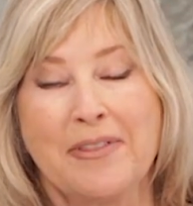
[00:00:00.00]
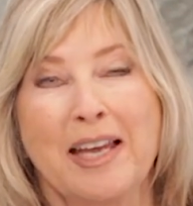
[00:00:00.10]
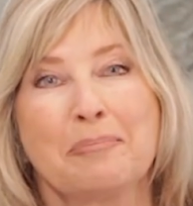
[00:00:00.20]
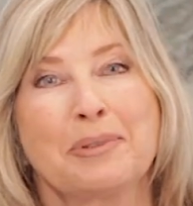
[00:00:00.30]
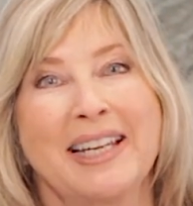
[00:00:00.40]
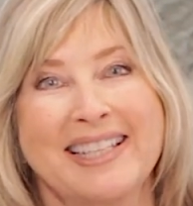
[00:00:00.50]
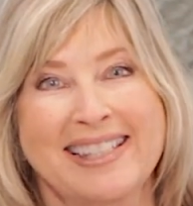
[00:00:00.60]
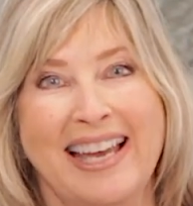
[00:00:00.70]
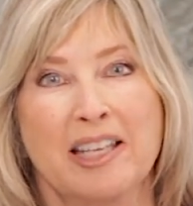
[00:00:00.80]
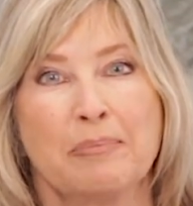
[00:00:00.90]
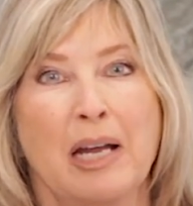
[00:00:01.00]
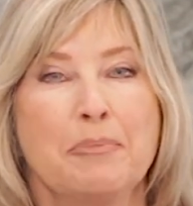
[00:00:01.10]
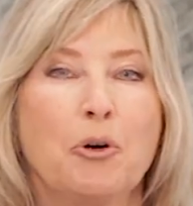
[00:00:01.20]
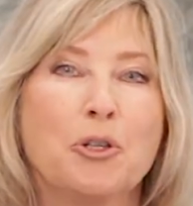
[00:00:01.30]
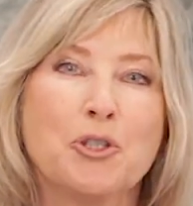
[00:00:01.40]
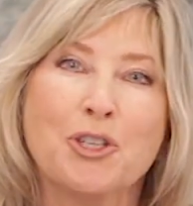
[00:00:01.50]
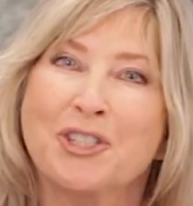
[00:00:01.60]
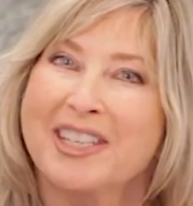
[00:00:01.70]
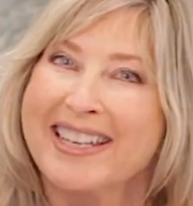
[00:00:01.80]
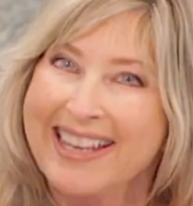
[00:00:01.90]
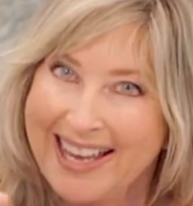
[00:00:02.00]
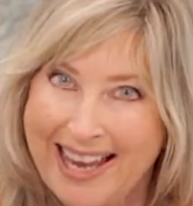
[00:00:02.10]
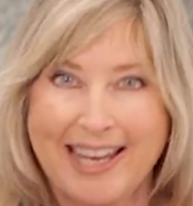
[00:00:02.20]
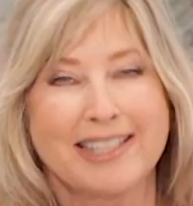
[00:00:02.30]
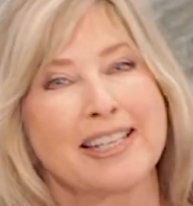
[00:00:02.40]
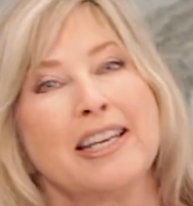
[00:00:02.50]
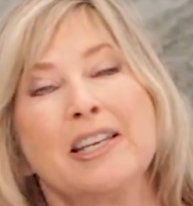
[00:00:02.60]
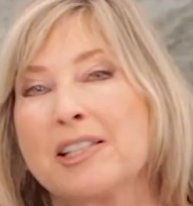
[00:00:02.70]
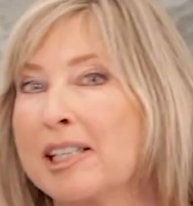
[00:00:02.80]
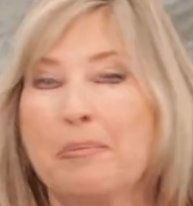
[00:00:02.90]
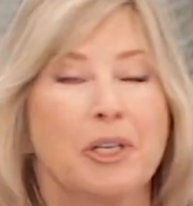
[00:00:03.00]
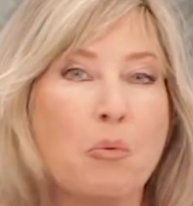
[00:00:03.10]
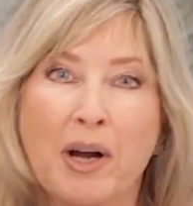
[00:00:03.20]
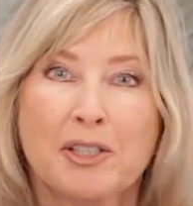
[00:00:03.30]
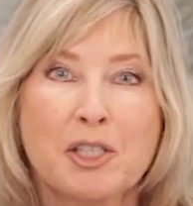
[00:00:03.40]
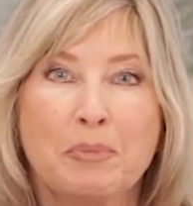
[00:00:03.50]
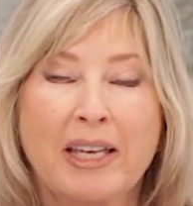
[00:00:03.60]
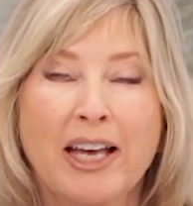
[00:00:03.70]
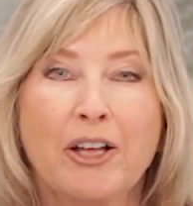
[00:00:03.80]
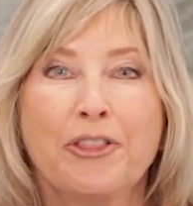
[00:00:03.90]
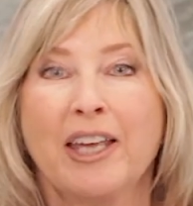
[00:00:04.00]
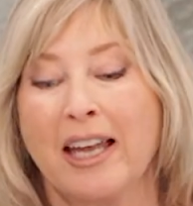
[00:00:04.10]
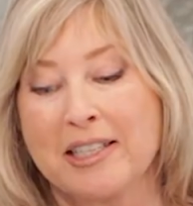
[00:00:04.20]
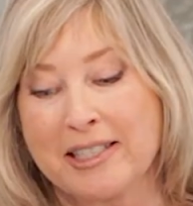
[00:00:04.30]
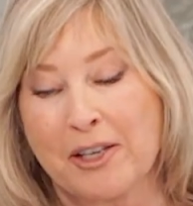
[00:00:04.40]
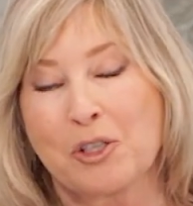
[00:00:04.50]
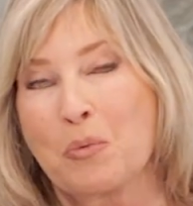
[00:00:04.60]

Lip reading: and then place that in my bowl just in case somebody wants to be healthy and